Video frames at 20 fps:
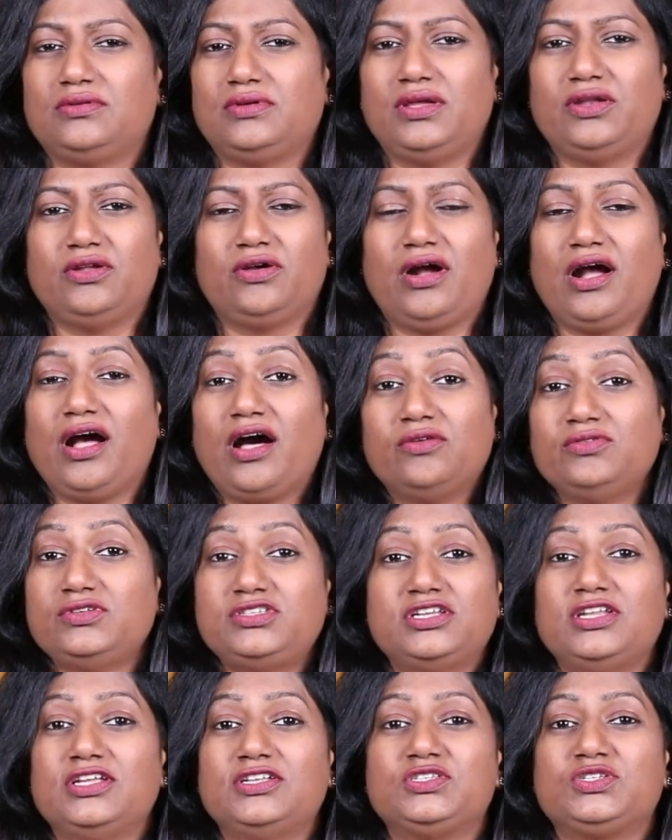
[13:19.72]
you know,
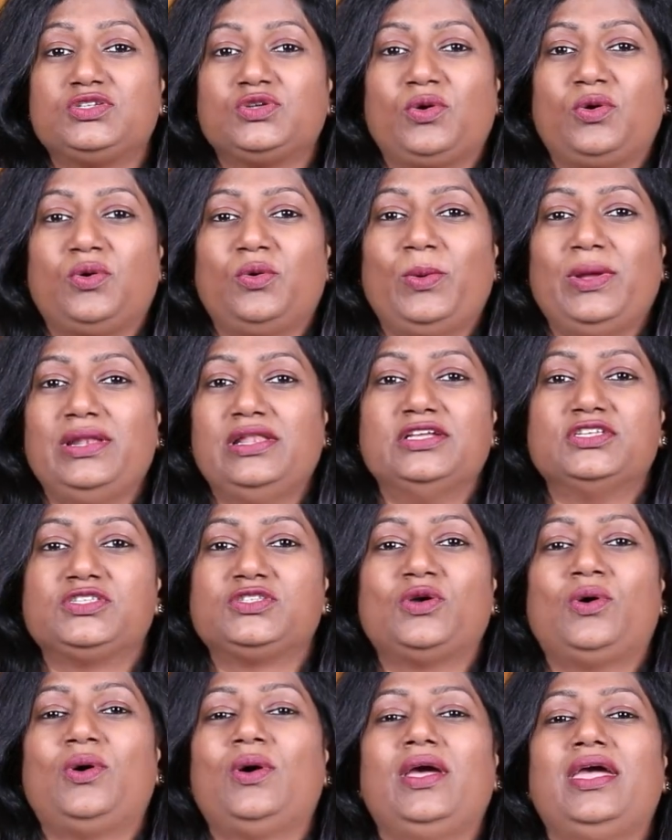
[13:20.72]
countenance when they
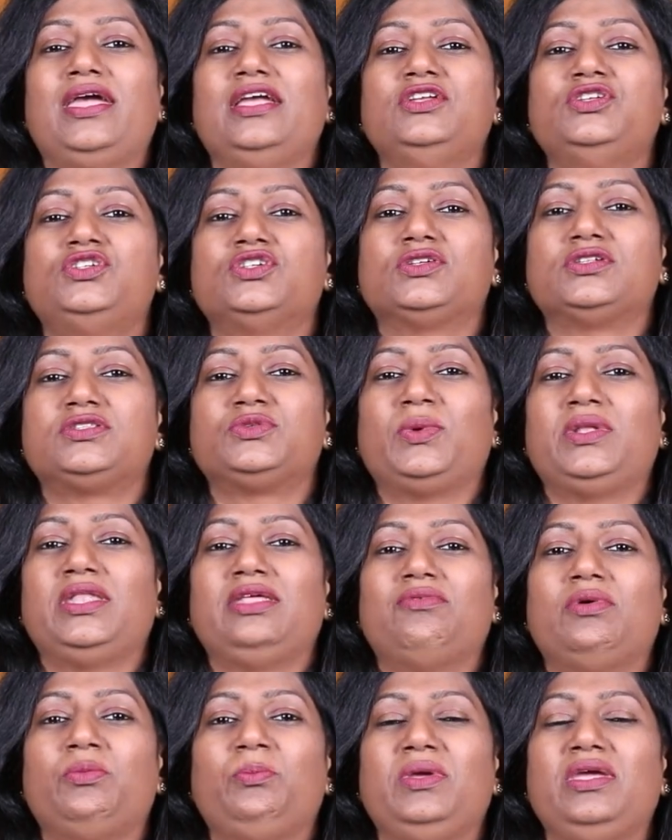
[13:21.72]
saw angels, when
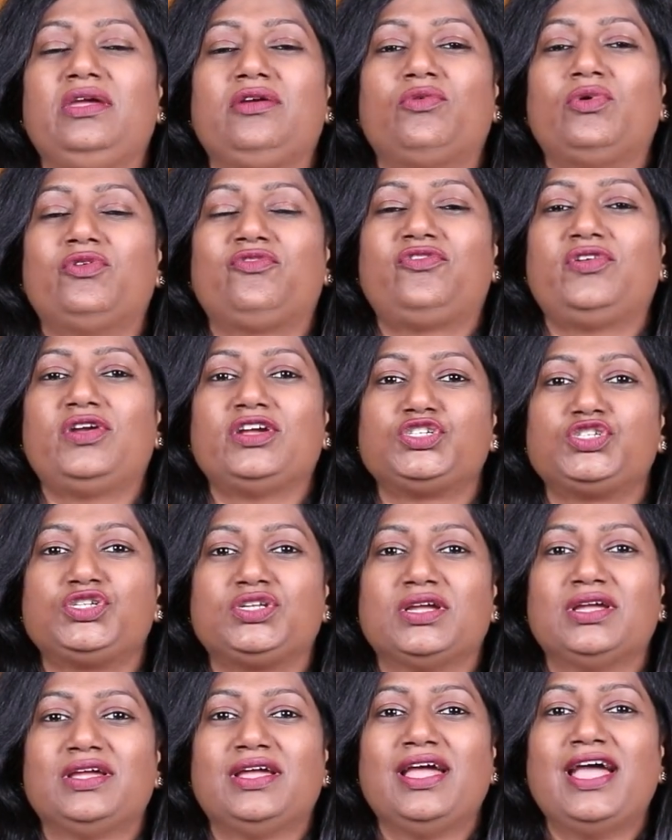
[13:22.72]
they were being refreshed.